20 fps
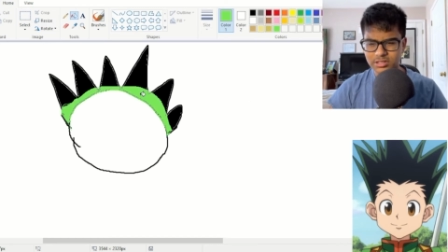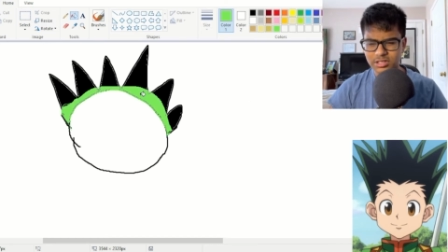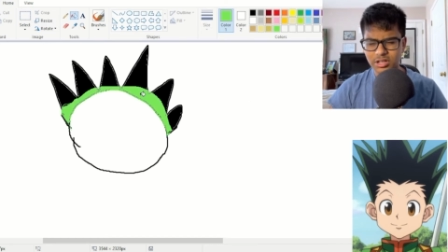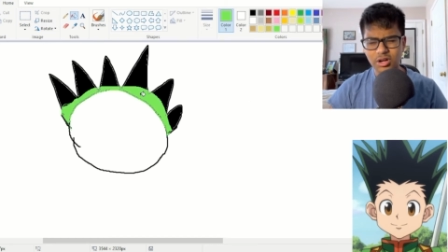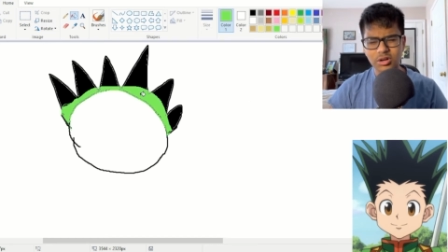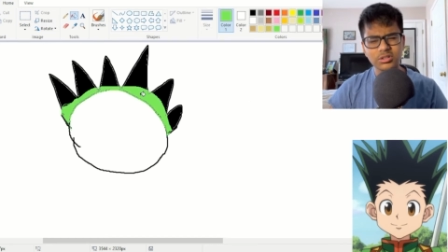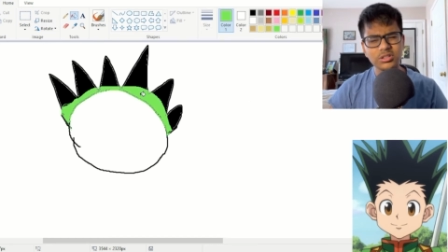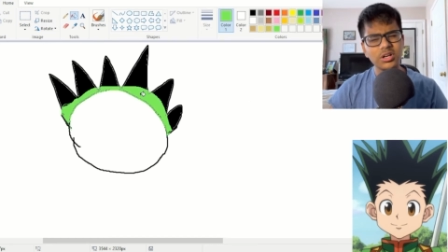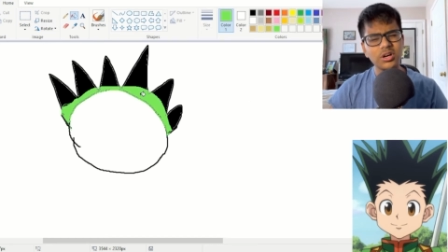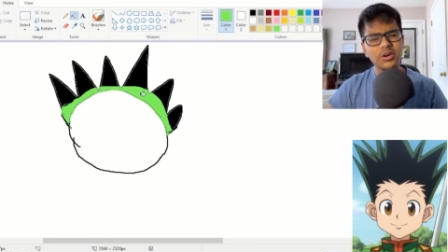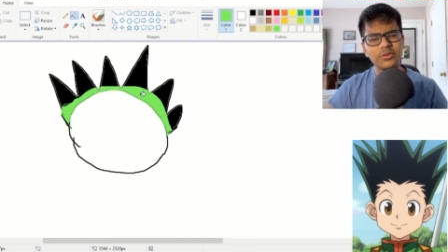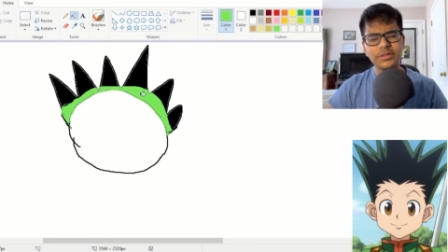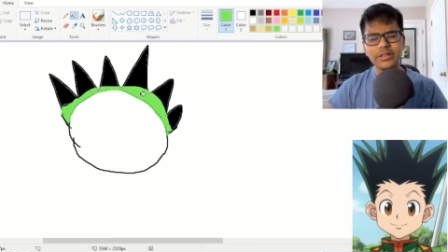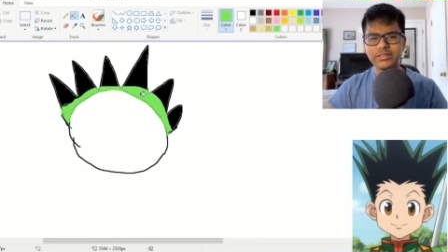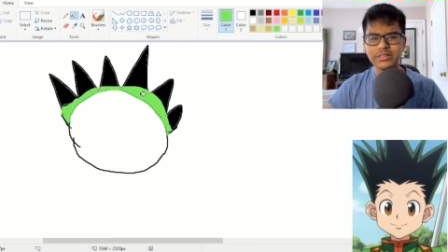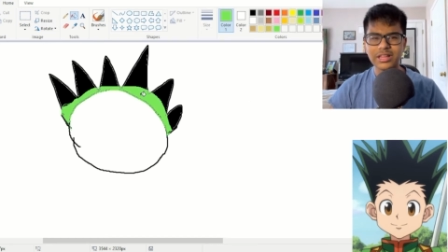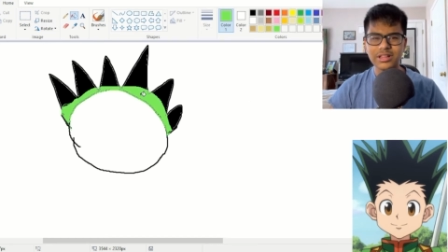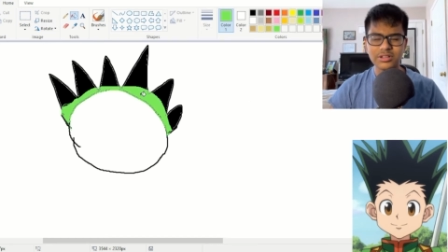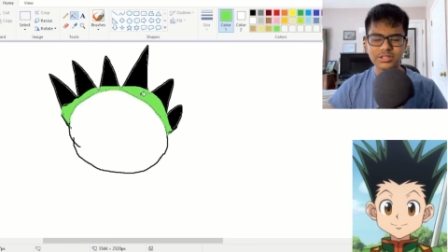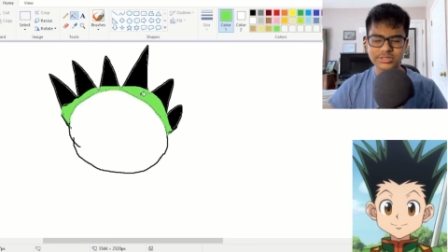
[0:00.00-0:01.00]
Oh no,
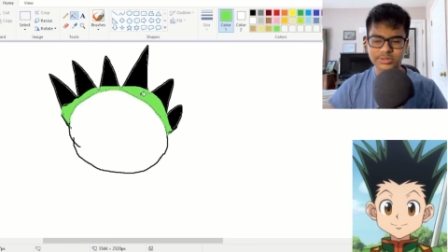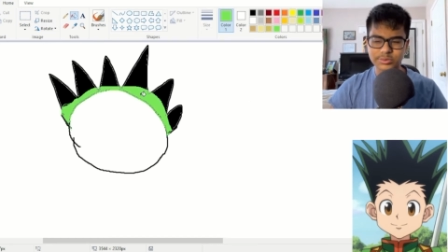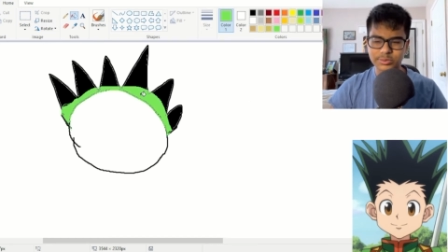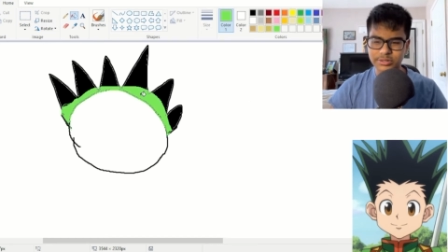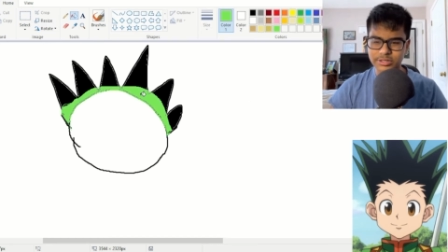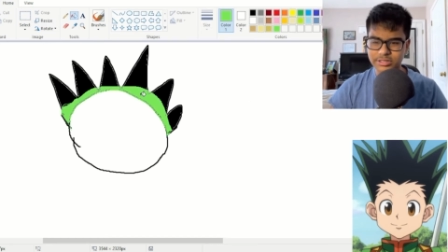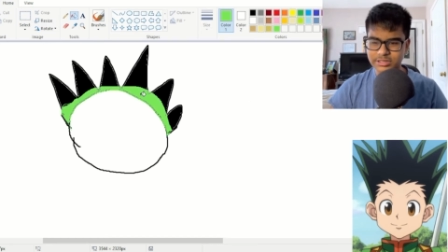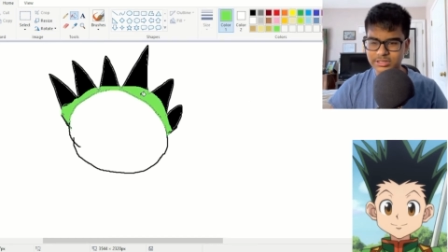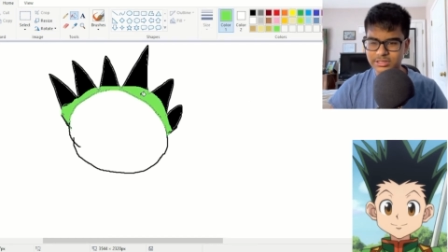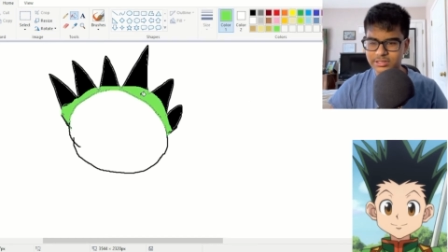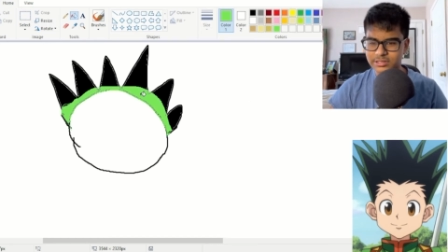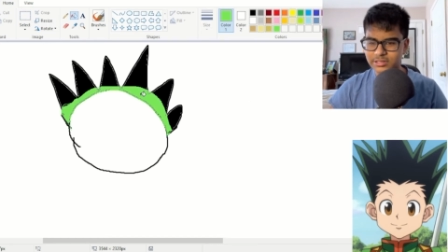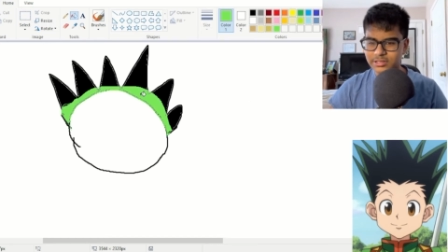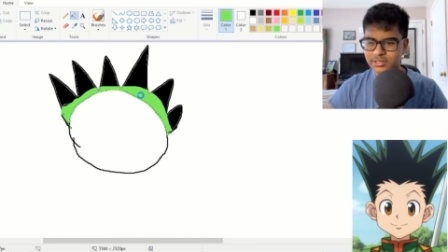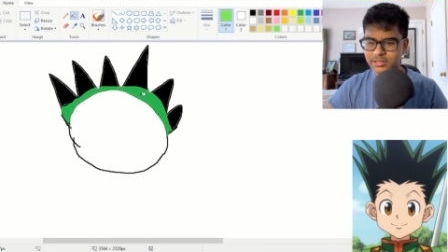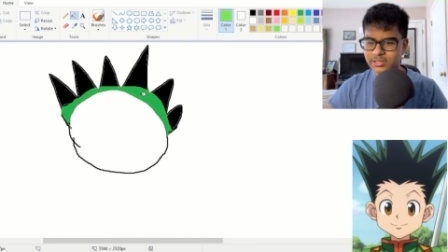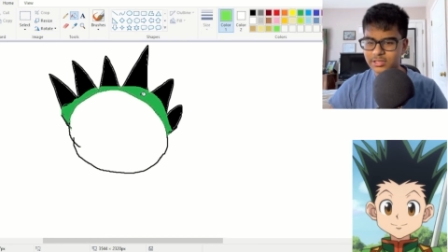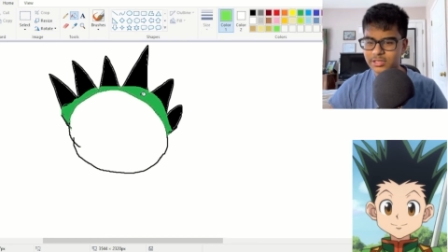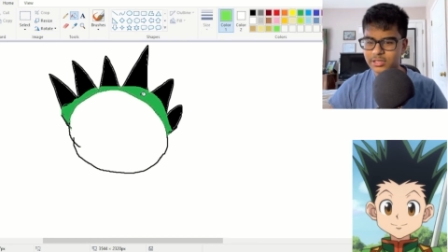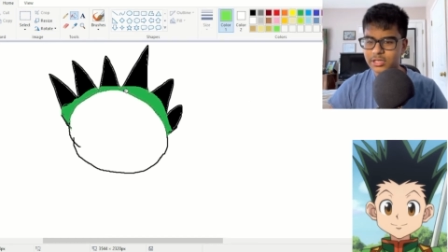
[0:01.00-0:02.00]
that that looks worse.
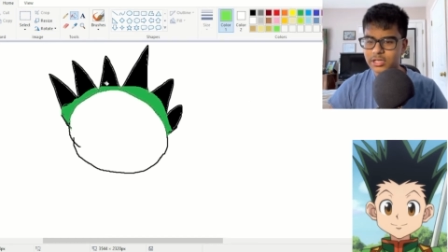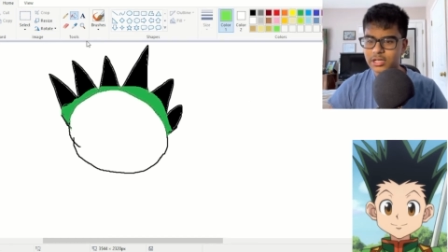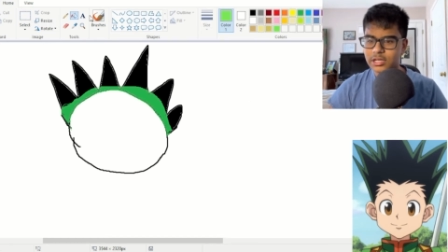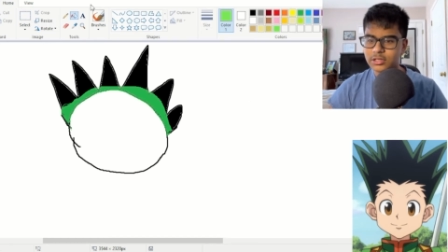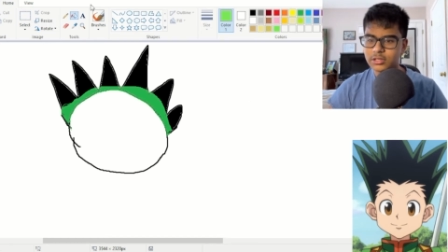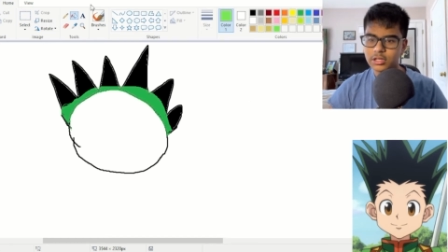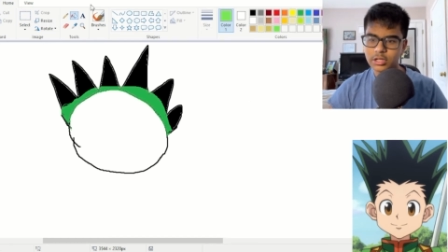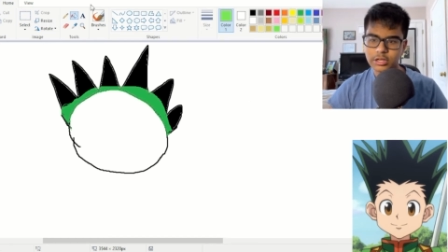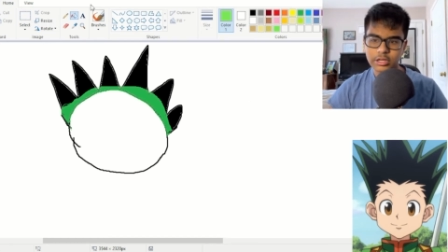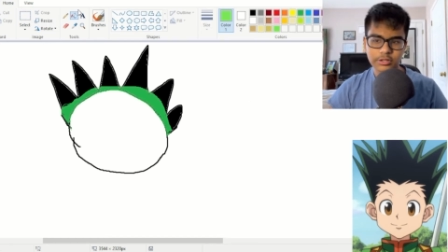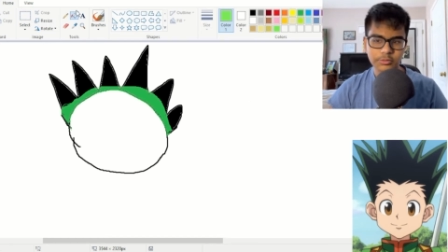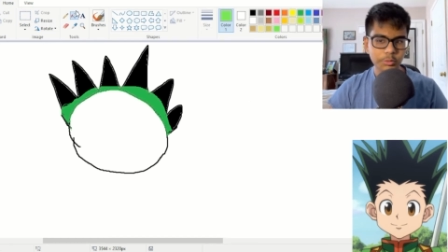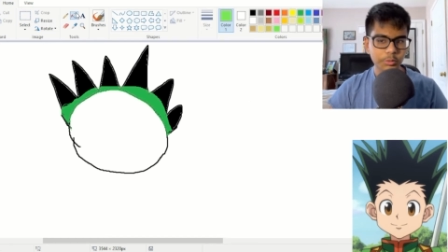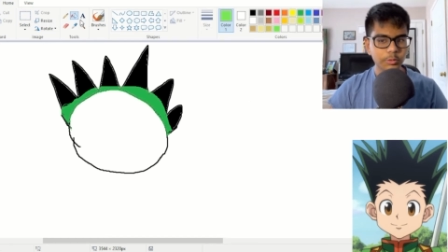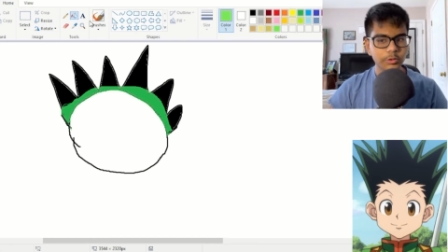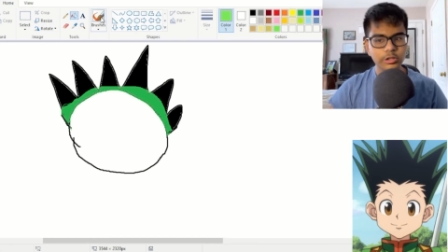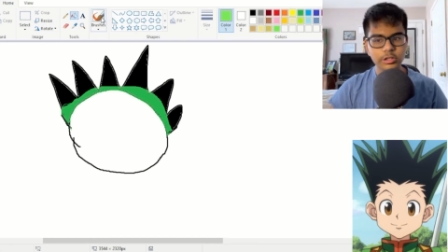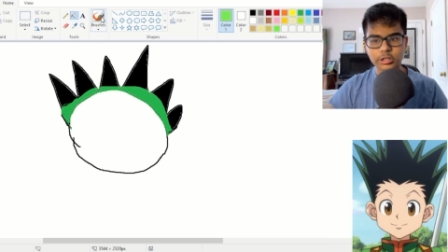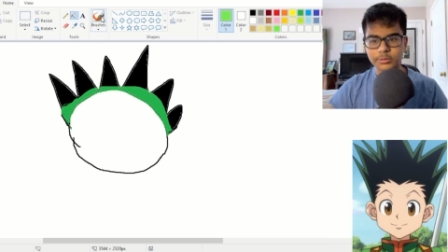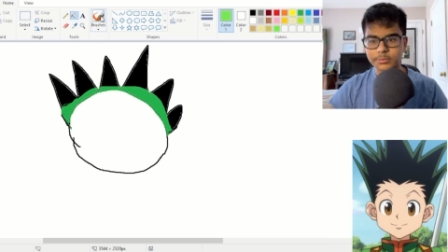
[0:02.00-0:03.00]
Okay,
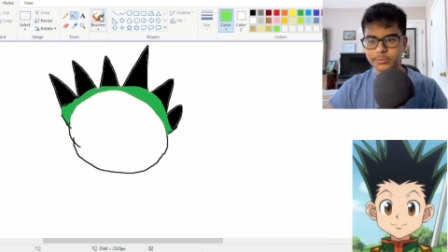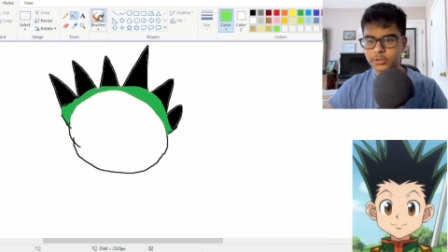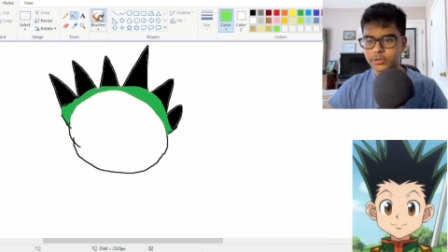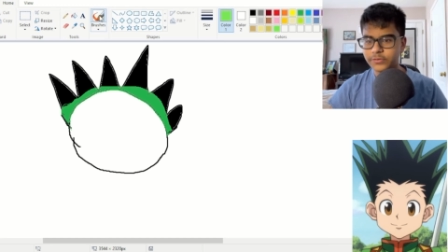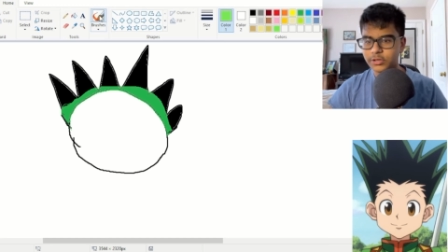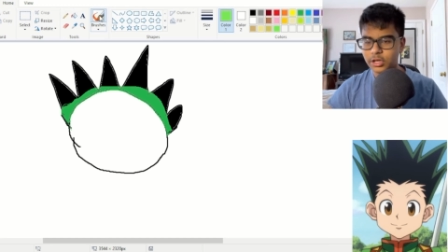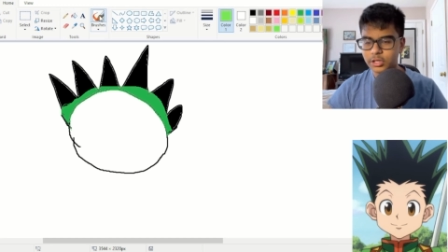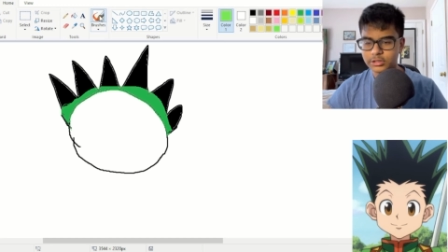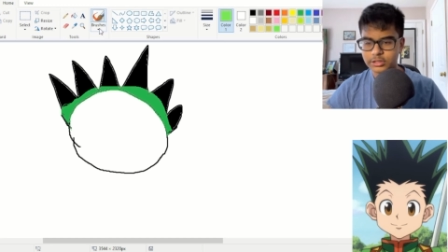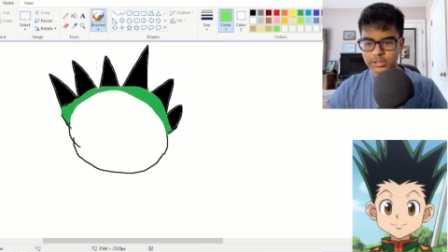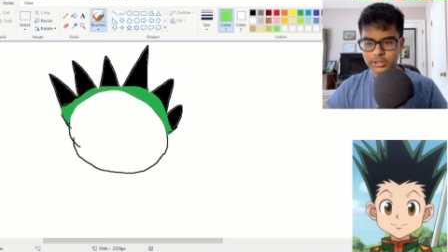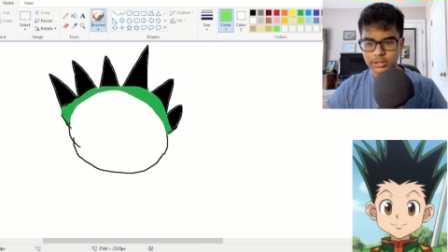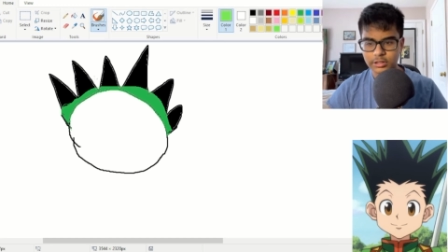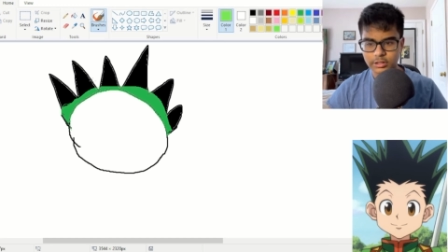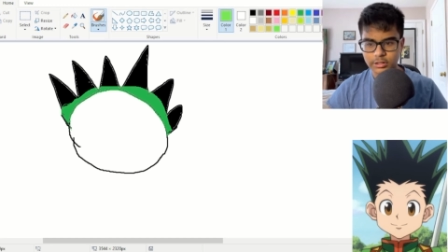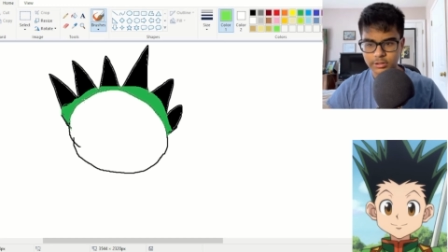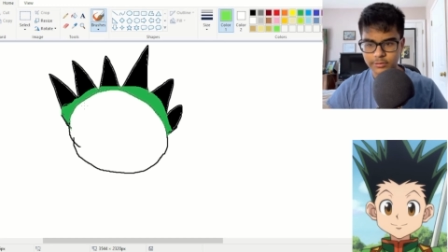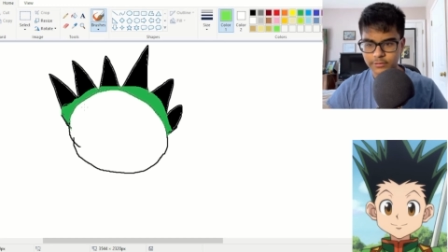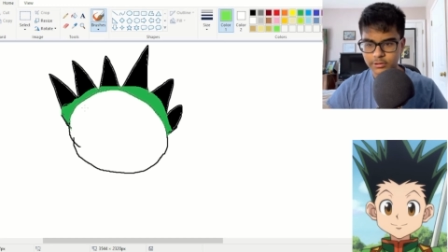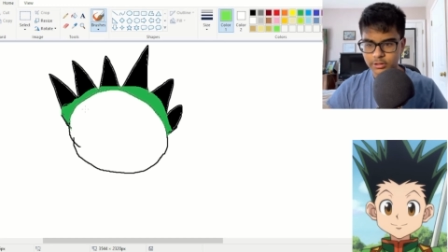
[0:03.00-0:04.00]
we're moving on to
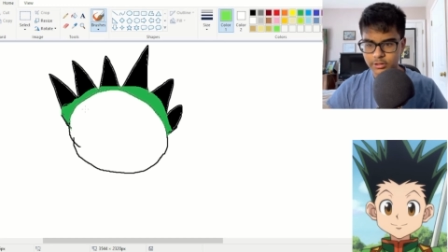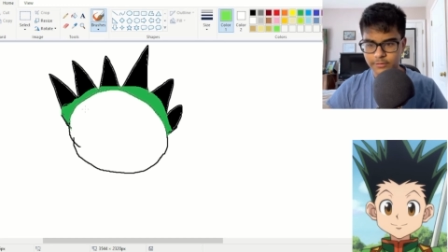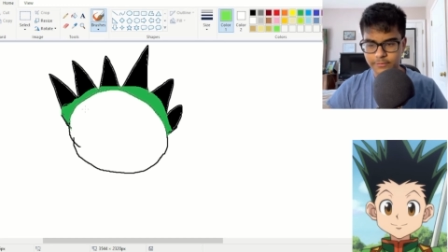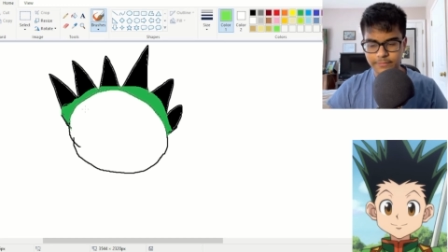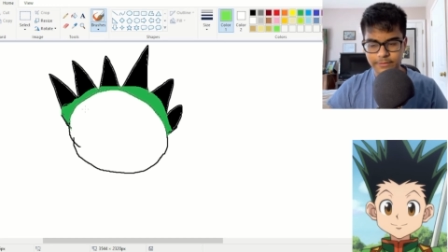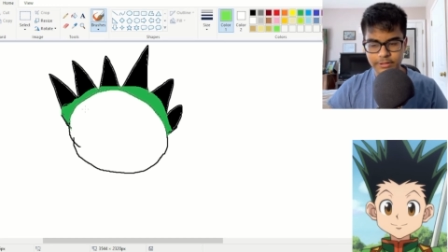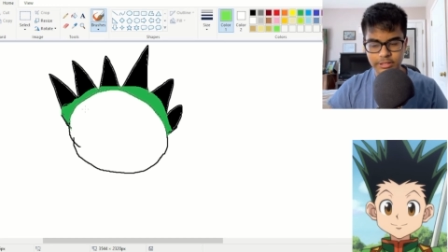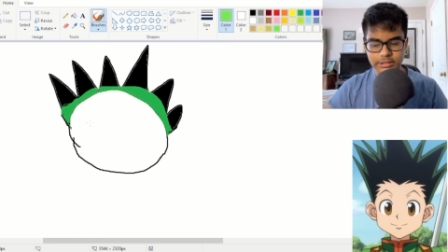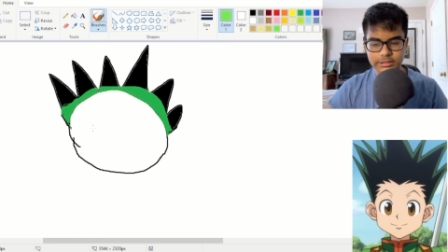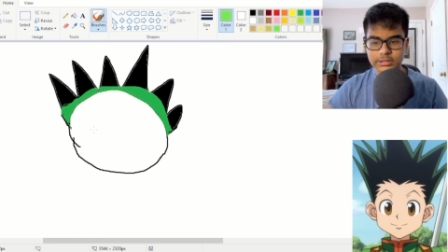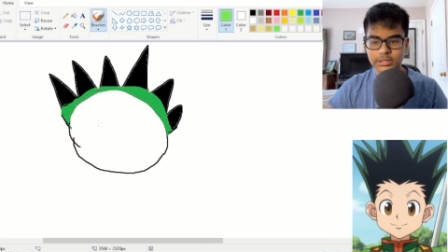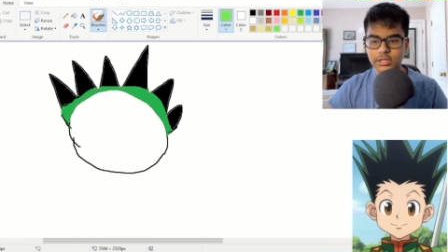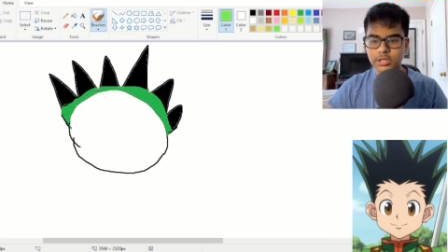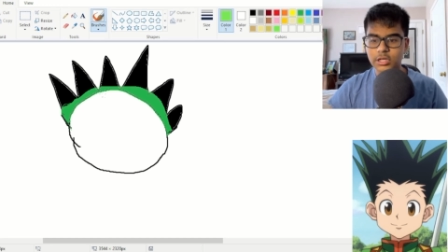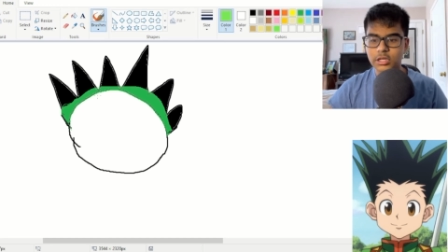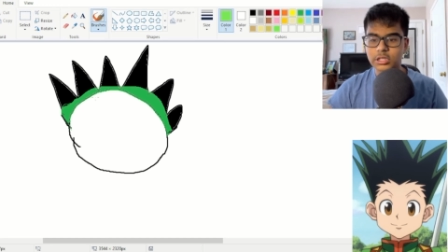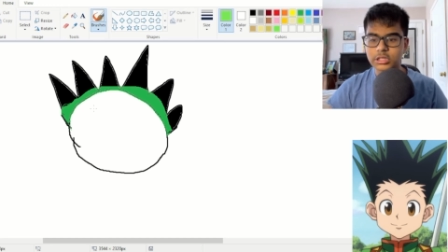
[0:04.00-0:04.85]
the uh, face.